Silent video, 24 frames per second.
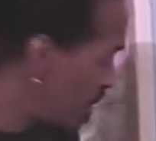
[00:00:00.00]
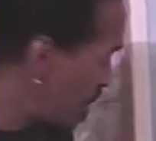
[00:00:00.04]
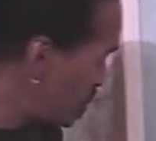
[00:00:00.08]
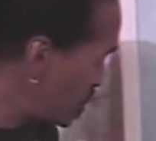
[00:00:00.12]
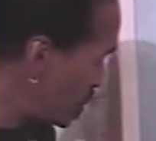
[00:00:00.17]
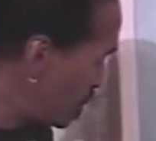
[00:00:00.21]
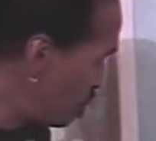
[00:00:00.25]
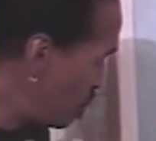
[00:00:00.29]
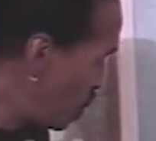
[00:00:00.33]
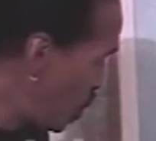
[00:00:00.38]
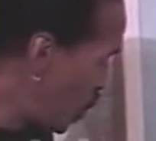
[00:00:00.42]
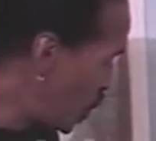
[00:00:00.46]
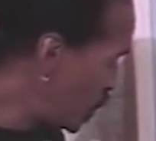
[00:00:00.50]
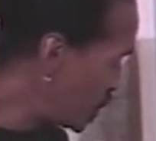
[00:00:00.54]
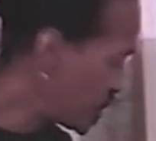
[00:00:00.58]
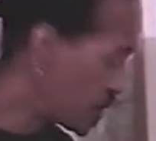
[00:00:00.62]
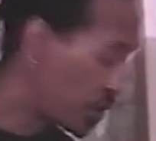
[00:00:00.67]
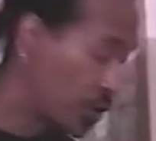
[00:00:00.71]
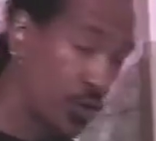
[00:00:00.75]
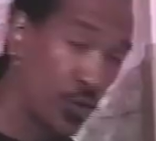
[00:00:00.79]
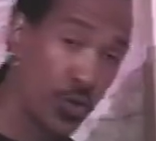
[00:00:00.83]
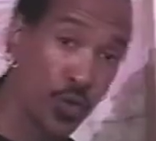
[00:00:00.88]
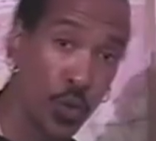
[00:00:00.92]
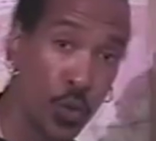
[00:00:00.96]
The Moors
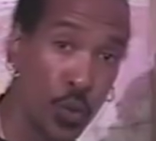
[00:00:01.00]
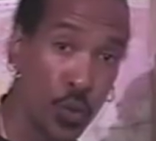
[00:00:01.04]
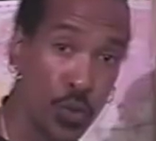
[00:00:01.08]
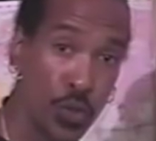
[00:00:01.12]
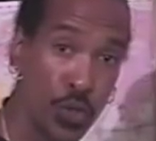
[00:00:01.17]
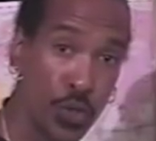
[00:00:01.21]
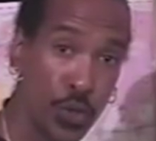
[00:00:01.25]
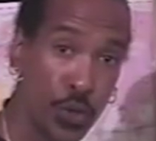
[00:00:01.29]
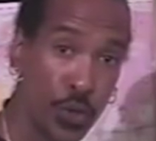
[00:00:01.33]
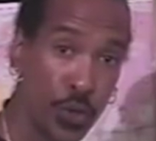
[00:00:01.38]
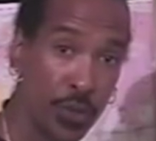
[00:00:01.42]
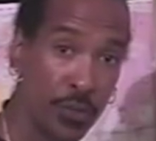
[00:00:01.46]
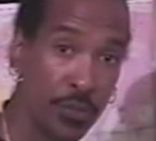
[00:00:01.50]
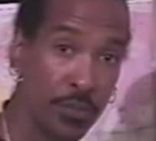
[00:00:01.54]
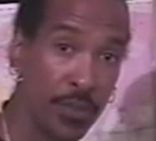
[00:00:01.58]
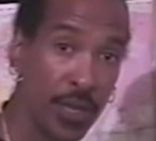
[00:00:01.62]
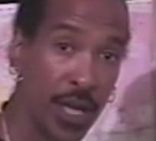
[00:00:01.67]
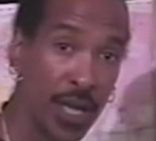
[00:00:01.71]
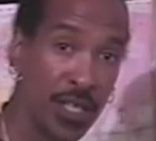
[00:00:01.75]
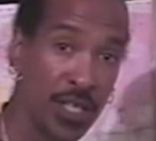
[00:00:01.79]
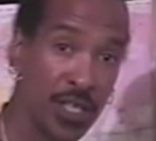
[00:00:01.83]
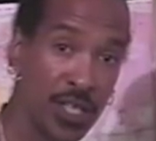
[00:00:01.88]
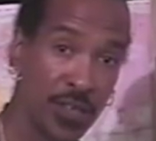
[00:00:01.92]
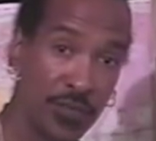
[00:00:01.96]
controlled Europe,
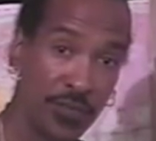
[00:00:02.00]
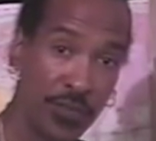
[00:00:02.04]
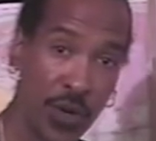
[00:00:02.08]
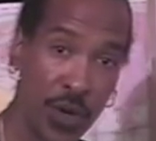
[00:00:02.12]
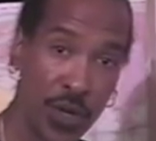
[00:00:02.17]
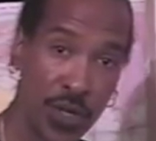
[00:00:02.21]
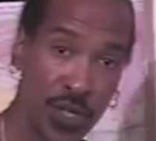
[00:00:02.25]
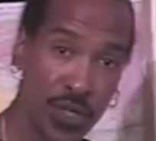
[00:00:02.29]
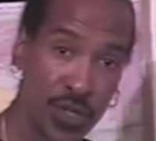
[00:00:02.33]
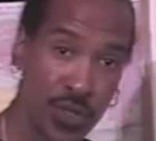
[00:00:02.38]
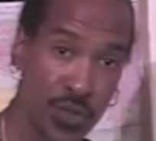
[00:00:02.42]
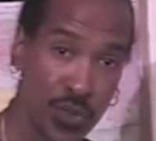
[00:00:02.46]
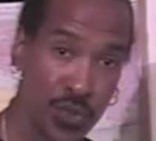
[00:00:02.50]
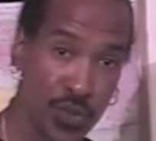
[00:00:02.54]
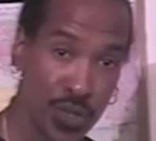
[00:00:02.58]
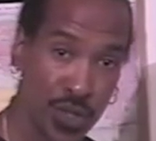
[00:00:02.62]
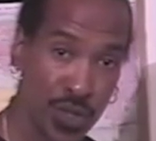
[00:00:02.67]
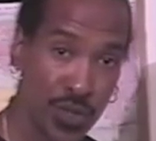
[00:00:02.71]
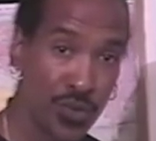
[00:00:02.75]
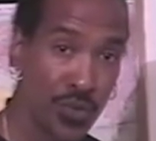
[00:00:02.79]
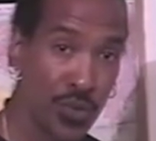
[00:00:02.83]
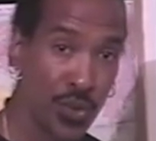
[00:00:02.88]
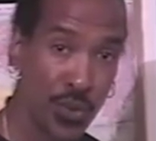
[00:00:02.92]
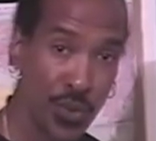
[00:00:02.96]
and the Sephardic Jews
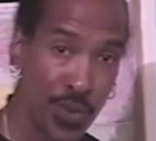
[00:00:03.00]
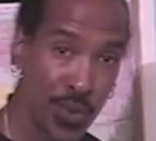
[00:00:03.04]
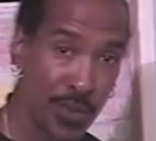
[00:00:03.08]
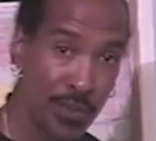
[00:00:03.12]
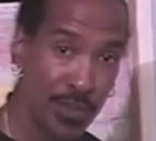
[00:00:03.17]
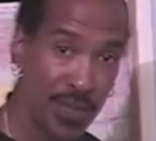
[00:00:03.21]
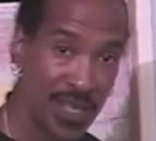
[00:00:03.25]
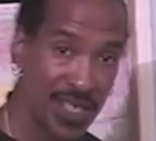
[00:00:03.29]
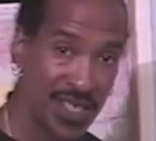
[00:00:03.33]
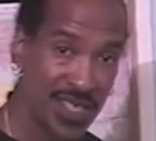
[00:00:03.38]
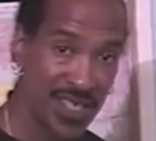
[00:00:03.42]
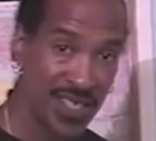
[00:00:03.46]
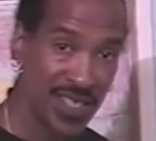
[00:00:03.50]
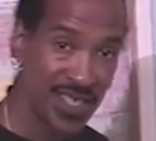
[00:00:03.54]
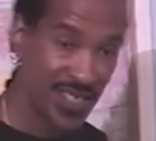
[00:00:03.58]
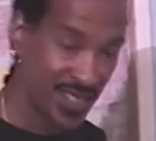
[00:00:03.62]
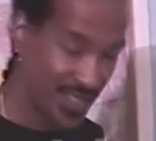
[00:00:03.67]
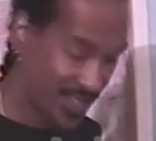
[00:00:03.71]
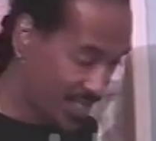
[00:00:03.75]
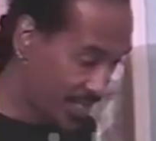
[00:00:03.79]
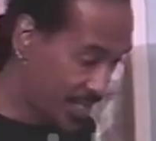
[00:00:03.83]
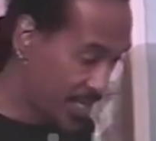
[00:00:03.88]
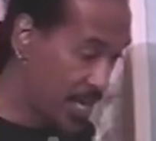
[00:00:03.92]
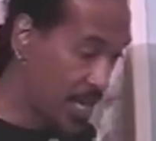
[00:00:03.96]
controlled the business.
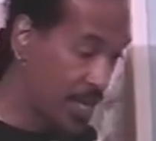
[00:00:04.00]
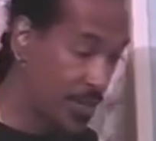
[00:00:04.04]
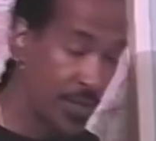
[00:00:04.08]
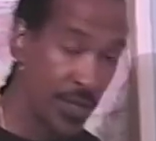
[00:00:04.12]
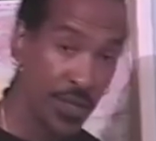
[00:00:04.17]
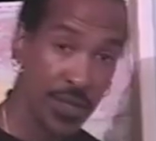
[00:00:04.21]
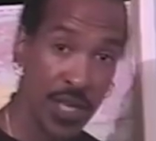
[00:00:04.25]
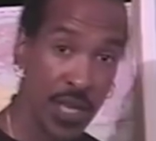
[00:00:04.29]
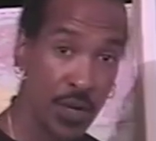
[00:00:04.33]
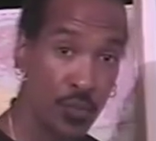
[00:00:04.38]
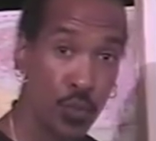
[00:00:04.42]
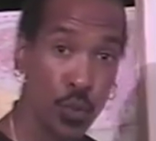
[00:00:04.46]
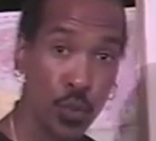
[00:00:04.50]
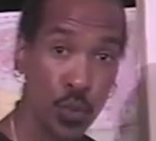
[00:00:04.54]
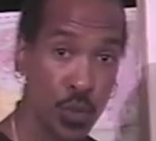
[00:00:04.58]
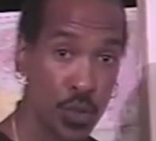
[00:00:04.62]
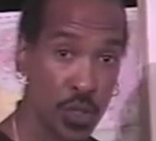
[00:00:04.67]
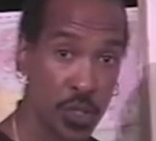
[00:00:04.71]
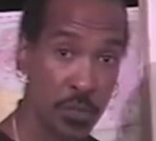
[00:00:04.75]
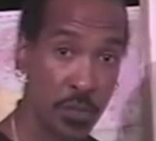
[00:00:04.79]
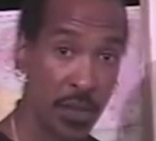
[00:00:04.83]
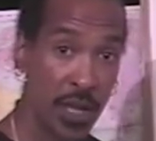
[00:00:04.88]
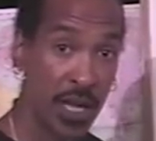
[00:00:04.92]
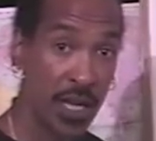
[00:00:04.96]
Together they ruled
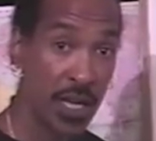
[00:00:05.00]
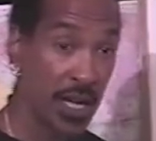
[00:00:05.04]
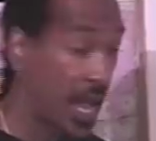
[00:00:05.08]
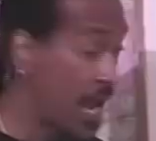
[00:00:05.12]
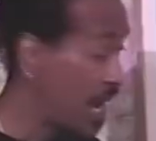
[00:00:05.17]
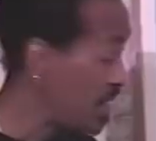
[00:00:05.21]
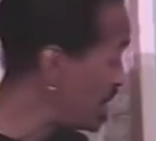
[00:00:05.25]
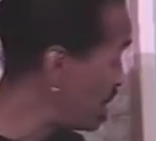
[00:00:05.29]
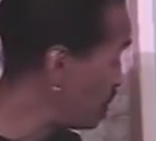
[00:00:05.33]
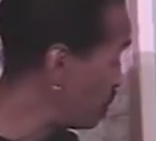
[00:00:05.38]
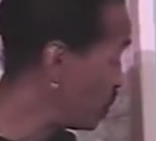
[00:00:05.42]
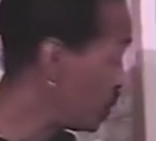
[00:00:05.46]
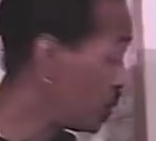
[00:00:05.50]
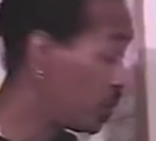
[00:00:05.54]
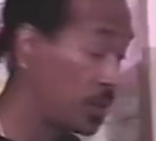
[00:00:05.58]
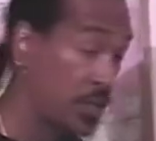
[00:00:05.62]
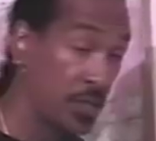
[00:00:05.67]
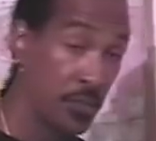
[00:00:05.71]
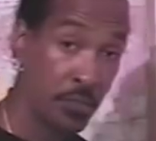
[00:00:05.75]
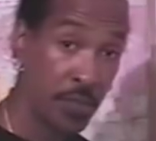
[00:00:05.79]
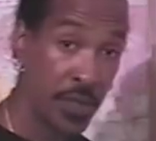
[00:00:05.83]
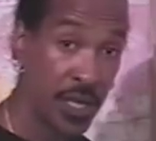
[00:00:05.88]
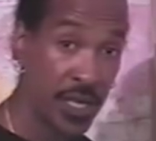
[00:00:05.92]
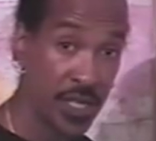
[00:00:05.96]
Spain, and they ruled
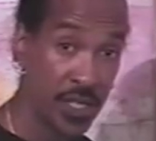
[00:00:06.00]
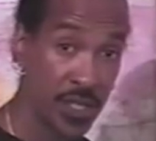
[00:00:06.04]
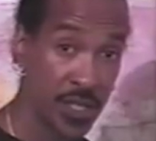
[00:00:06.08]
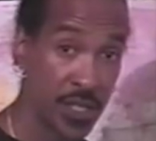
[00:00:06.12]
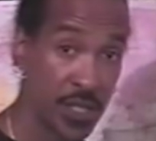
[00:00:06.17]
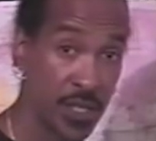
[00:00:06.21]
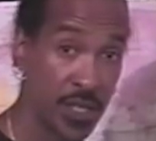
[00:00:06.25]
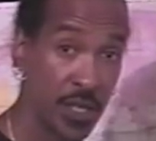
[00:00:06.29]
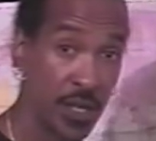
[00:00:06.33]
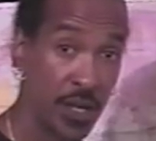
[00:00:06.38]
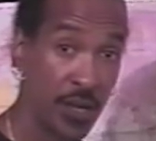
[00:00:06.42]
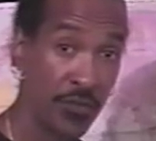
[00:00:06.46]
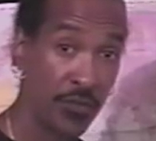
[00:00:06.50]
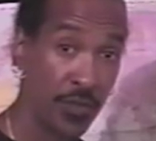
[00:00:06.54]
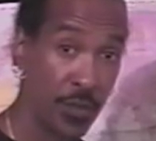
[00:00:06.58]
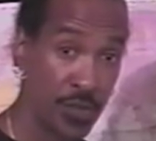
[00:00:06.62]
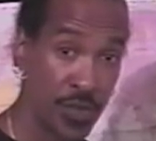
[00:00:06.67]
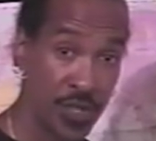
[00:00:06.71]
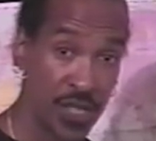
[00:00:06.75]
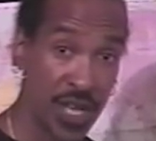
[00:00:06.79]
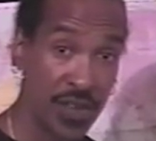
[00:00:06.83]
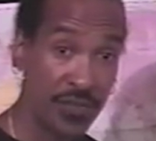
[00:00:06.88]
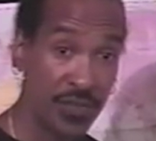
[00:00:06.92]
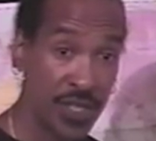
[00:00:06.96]
in peace from
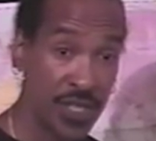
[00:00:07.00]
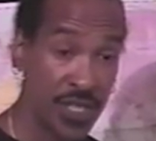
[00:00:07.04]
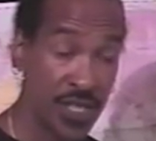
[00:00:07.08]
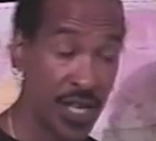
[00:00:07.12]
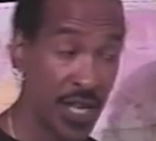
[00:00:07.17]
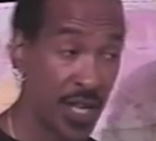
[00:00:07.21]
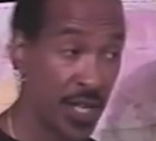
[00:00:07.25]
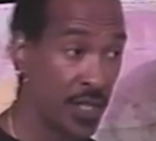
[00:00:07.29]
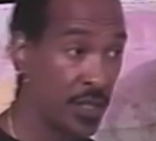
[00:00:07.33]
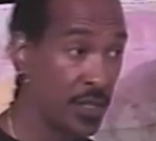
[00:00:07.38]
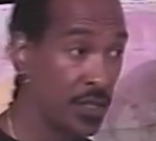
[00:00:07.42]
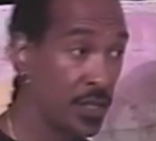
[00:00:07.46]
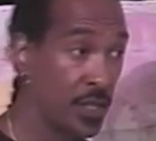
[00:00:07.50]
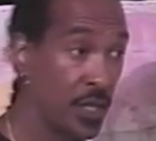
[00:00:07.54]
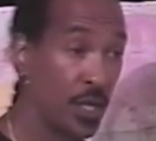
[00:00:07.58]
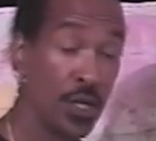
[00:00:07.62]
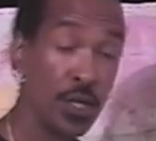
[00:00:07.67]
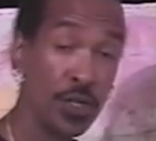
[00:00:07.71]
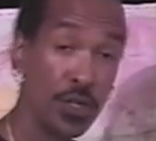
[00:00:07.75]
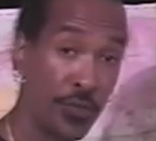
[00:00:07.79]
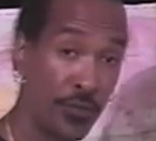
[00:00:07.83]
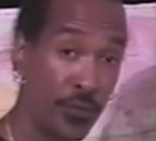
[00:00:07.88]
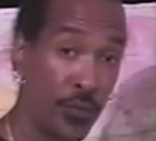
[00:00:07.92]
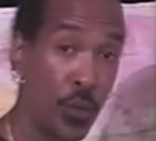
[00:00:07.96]
seven ten
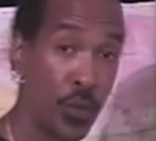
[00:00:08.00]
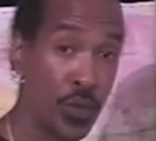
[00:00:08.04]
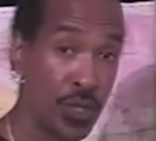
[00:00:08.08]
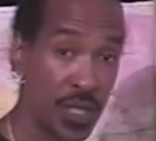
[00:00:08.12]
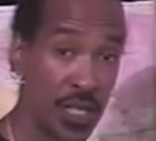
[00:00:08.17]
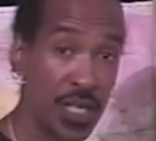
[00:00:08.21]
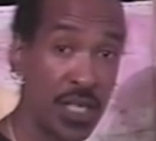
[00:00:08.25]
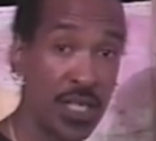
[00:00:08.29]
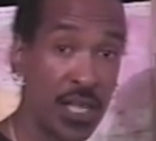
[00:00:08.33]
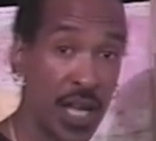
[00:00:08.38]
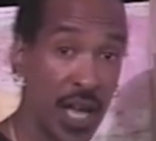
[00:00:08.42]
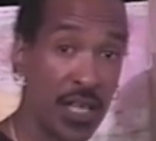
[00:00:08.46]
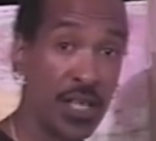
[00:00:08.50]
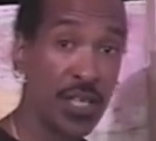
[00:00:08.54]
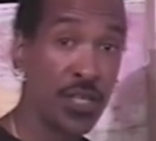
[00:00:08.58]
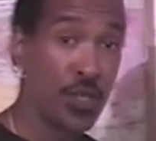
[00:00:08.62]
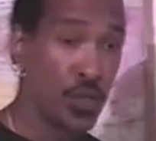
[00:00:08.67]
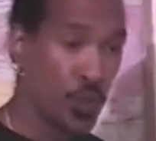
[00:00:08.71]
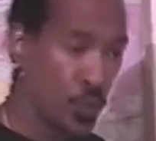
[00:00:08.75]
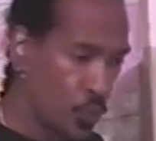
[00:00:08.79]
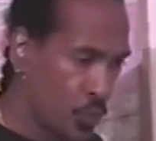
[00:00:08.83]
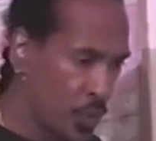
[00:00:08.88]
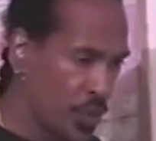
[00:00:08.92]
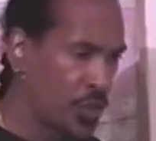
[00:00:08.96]
to fourteen
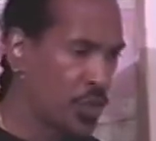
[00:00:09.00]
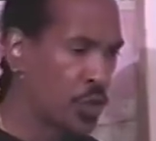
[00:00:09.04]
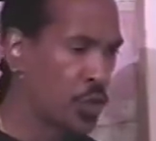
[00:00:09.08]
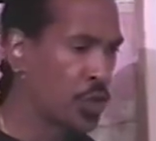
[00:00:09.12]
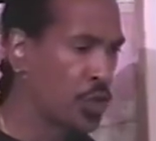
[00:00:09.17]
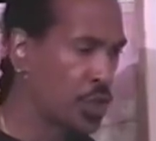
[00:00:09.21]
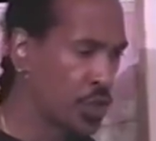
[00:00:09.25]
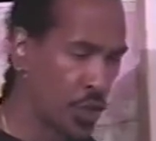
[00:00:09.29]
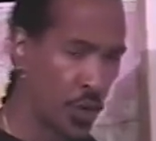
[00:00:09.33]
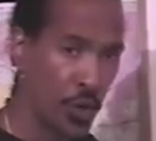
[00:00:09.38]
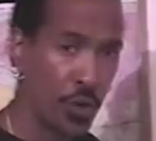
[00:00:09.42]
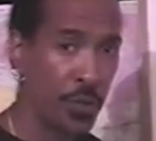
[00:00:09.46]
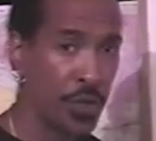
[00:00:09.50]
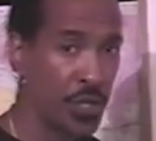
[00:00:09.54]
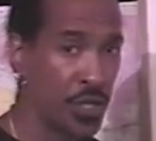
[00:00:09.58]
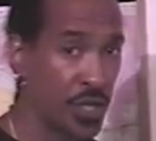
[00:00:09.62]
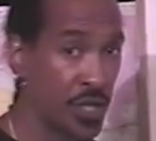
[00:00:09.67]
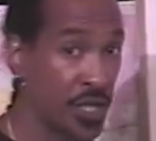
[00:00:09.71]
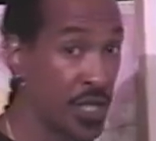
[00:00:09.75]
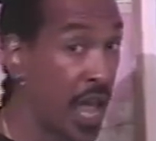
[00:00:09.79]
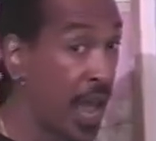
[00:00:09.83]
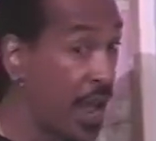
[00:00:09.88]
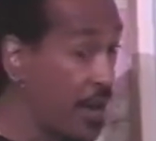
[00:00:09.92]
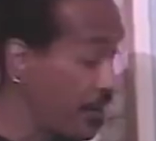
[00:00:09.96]
ninety-two, with
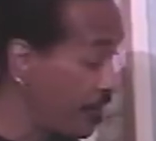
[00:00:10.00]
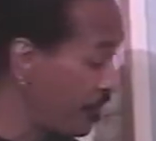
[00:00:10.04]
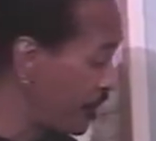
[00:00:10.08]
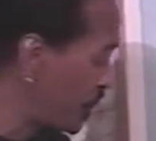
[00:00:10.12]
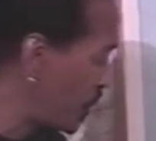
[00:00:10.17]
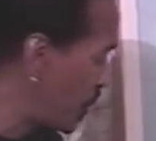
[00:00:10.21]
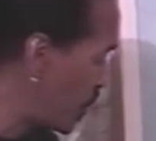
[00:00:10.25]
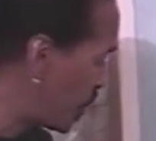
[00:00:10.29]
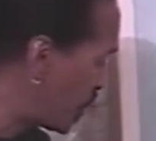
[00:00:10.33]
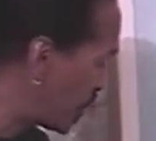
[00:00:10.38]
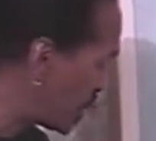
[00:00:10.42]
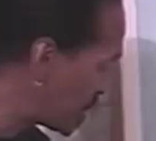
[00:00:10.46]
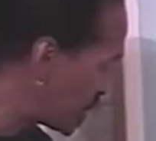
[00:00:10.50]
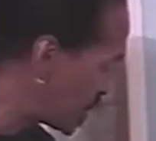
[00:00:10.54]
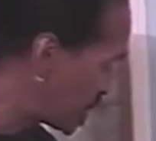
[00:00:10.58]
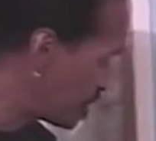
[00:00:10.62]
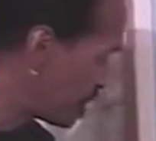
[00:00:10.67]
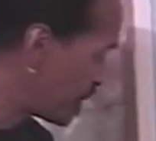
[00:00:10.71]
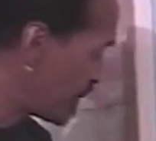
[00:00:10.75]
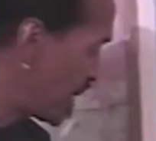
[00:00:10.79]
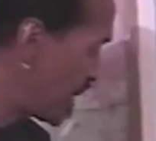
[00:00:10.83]
skirmishes. And of course,